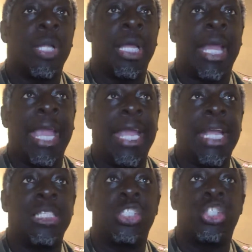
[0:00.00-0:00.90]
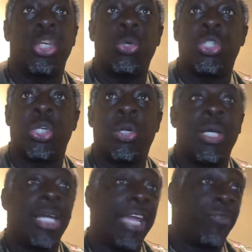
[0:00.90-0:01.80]
he's due to,
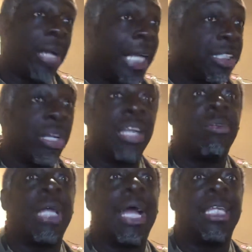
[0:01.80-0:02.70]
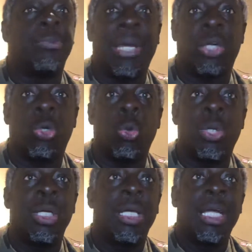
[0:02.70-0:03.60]
if it hasn't had his medical,
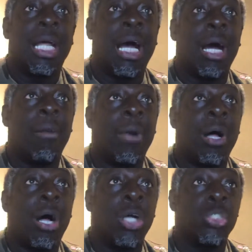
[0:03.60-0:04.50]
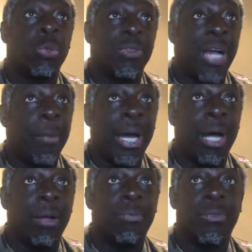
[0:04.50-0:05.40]
Arsenal have come
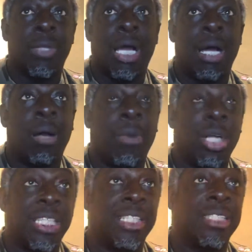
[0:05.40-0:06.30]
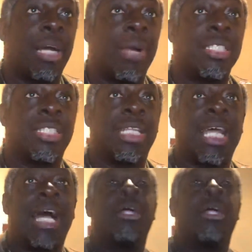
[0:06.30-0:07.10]
out, Arteta's come out and said that